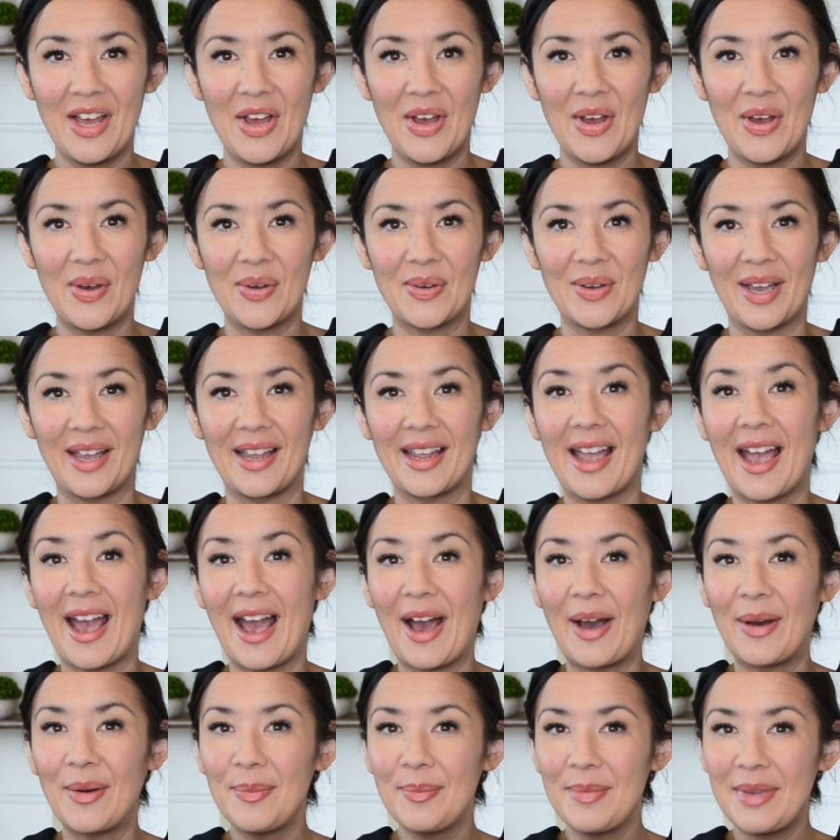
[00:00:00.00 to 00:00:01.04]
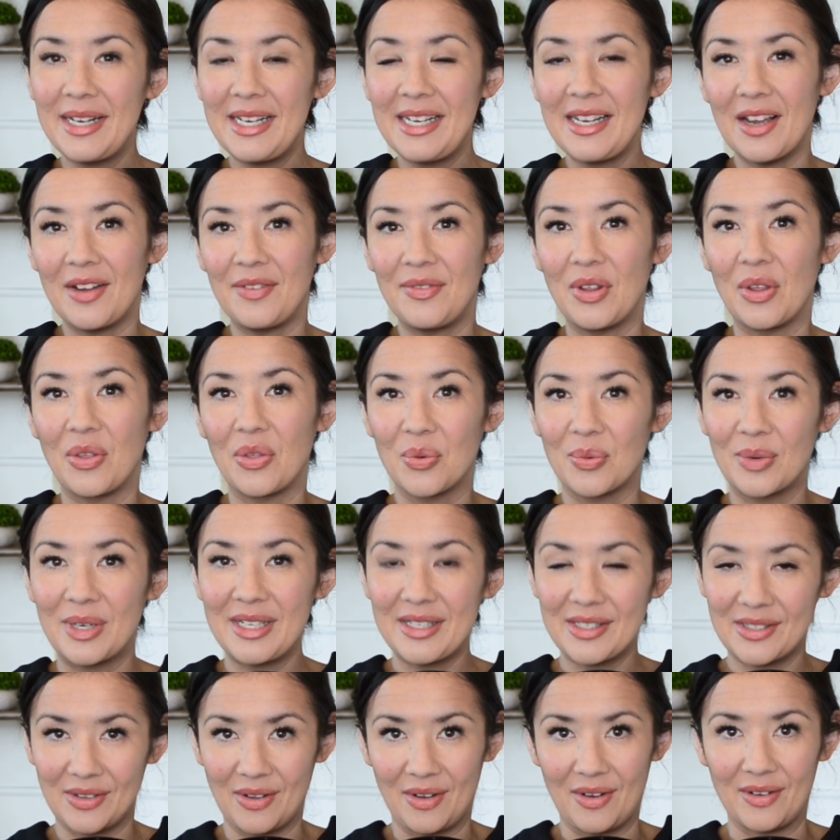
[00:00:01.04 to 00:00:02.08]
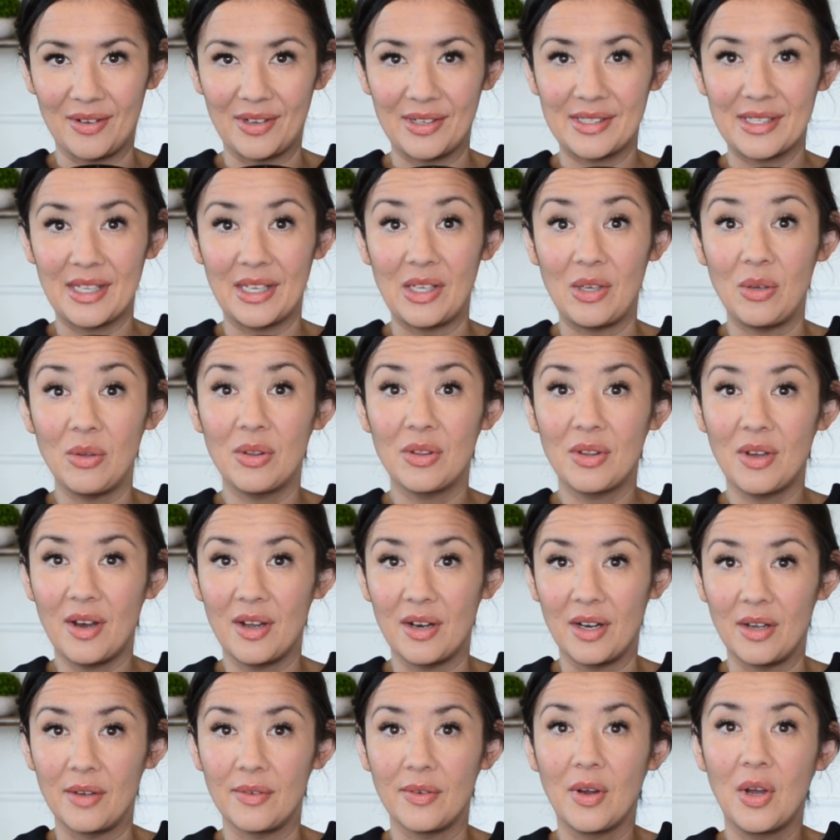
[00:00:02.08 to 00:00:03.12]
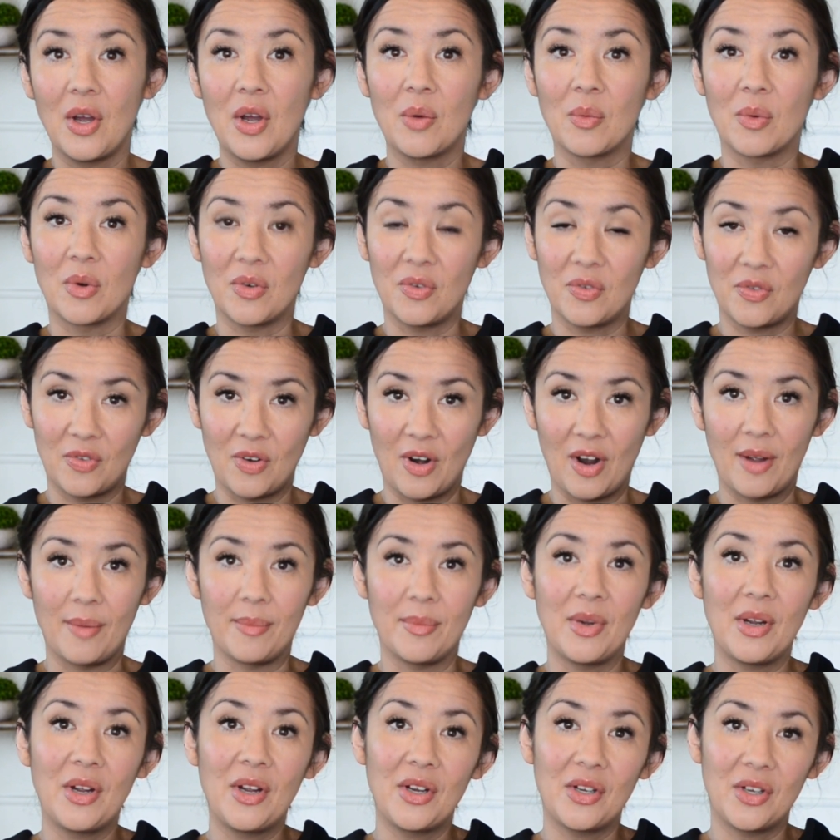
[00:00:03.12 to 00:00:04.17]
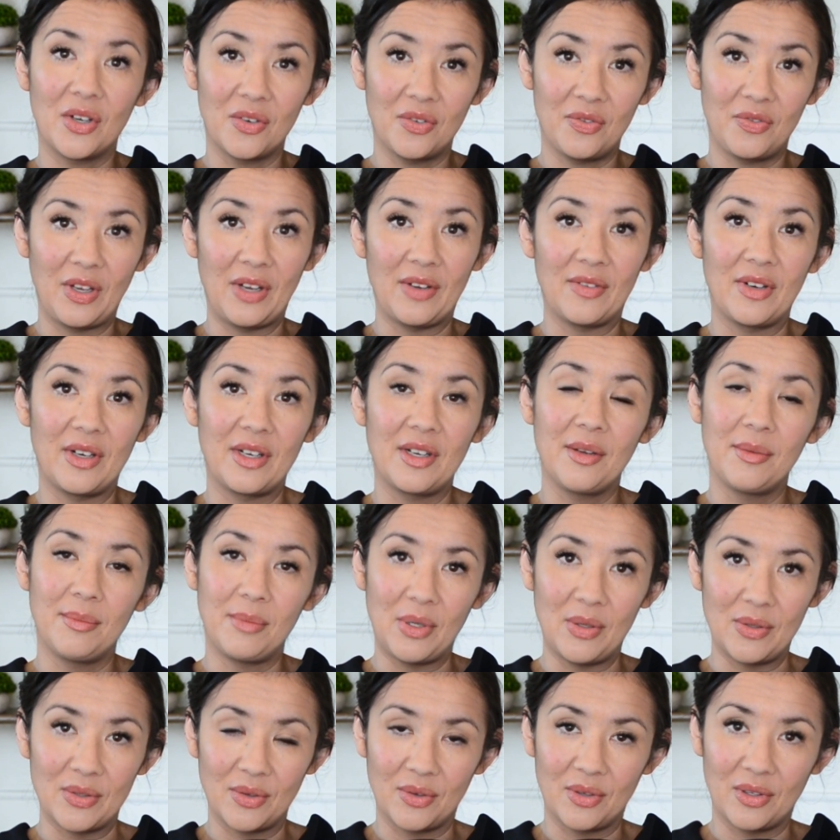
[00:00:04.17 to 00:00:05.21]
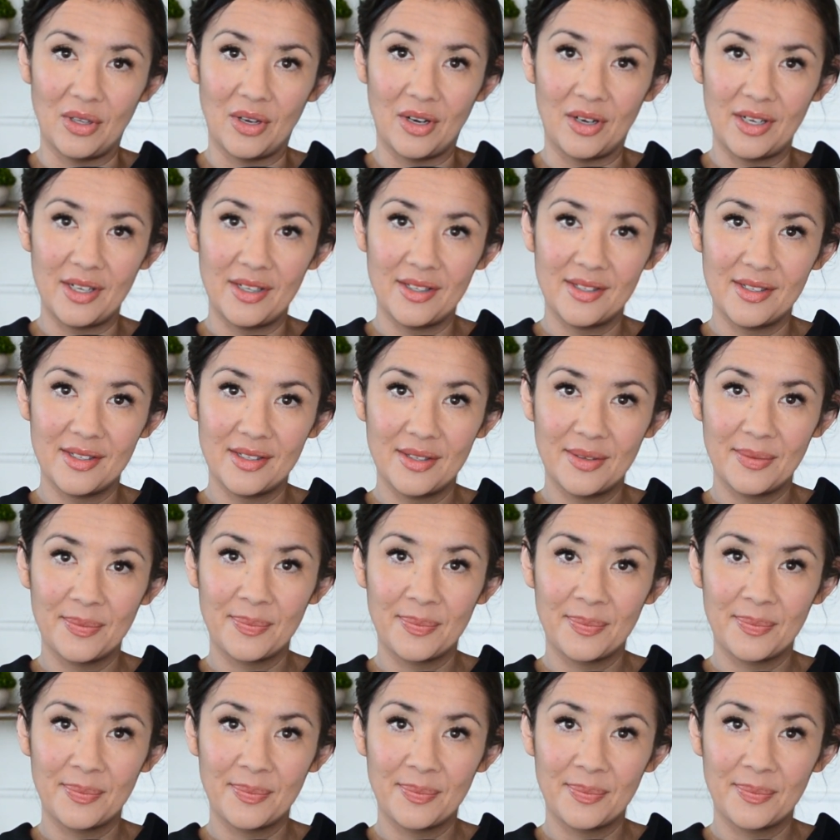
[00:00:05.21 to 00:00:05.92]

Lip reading: Okay, how many of the 3 songs that you thought of were from your favorite musical artist?